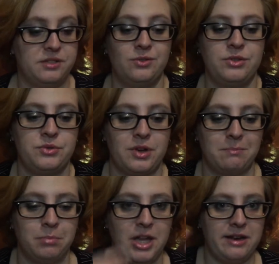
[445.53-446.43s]
as soon as you
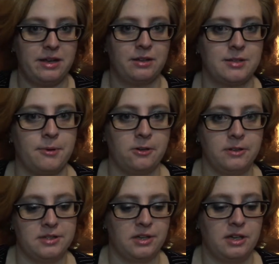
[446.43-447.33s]
start blending, the
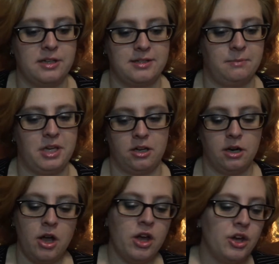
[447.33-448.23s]
sparkle isn't gonna
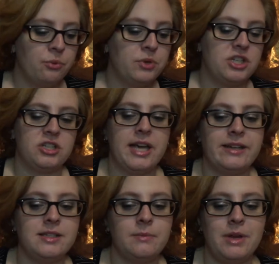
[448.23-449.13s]
disappear, which
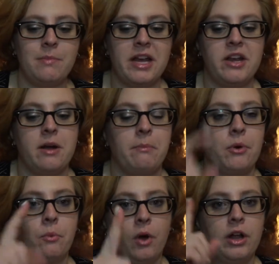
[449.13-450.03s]
tends to be my
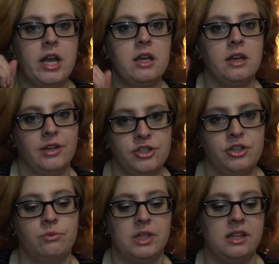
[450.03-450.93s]
number one
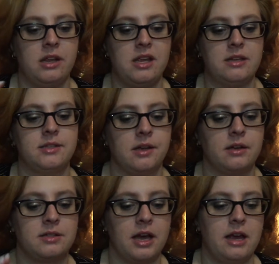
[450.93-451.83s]
issue with these
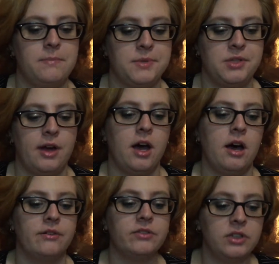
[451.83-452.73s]
types
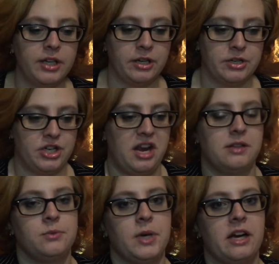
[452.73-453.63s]
of glitter
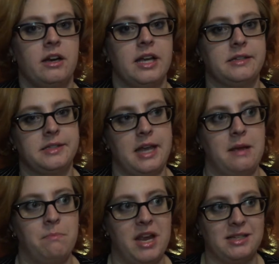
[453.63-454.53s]
shades, where it's
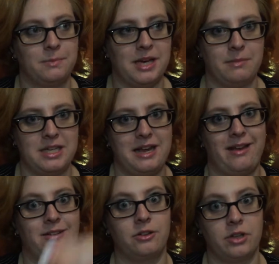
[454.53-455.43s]
a base pigment
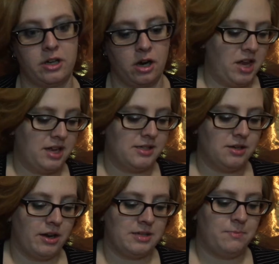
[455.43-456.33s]
and a glitter.
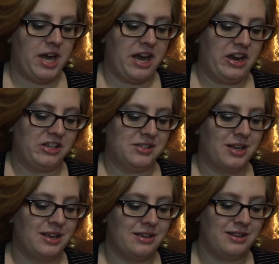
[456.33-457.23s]
It's not as bad
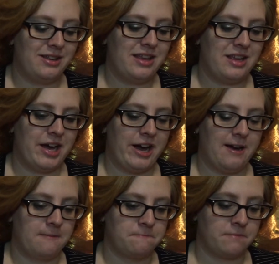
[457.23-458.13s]
as
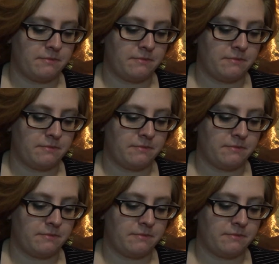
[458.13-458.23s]
the